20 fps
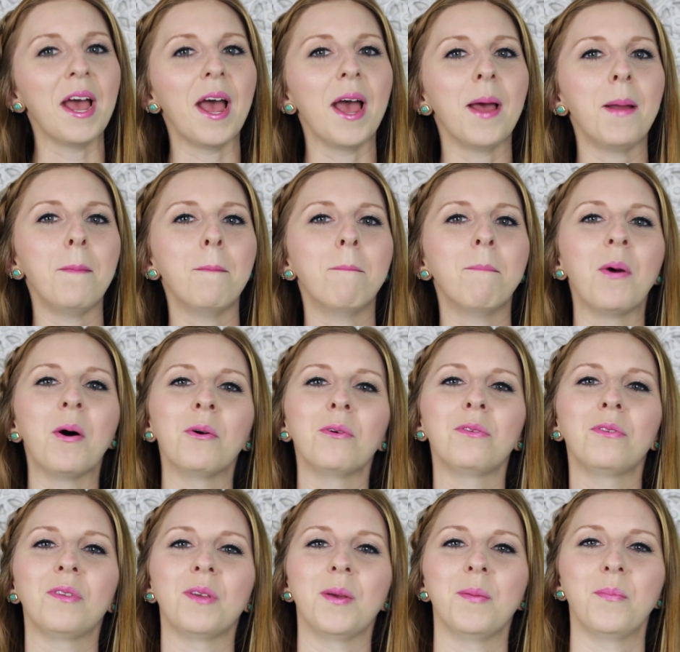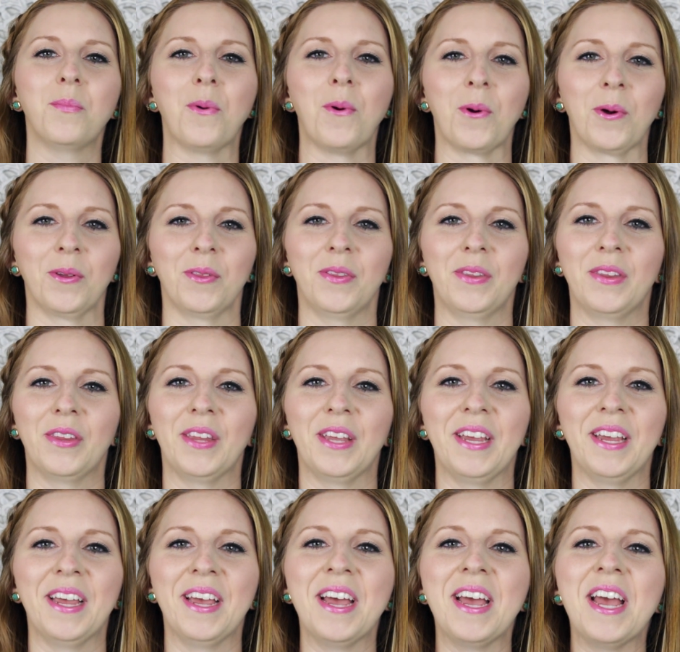And most
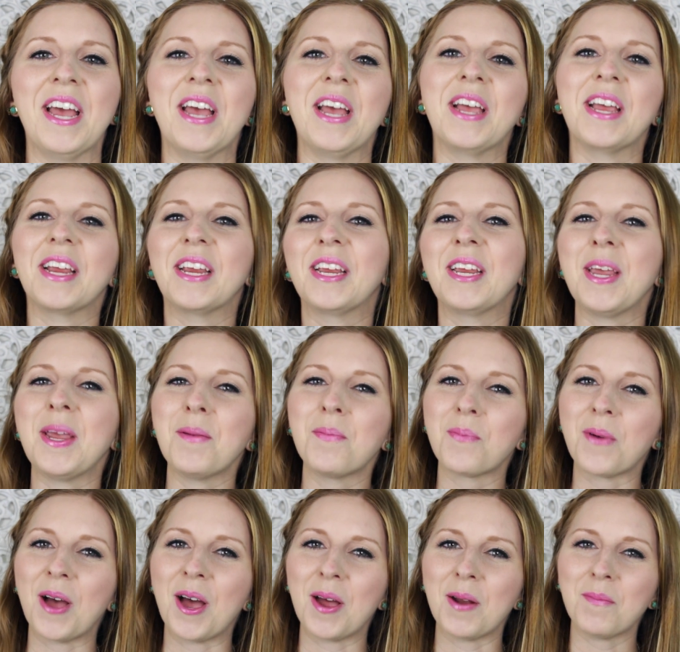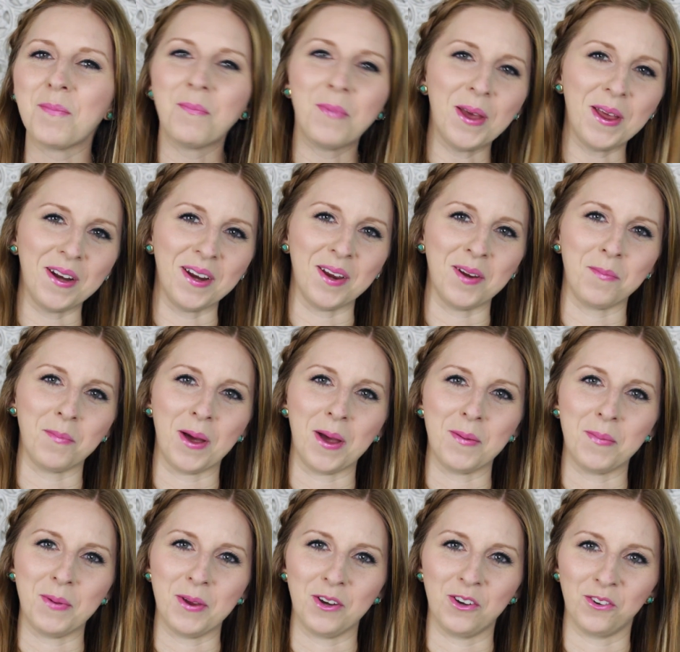importantly, keep on pinning,
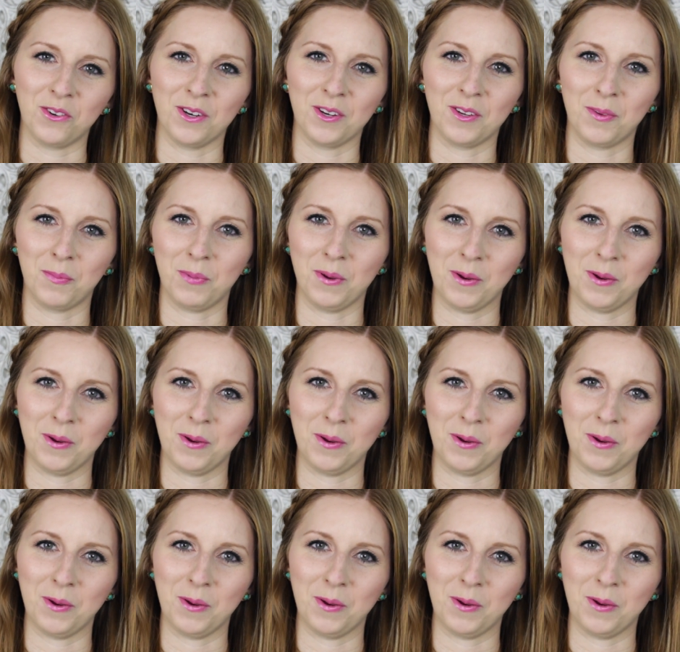my Pinterest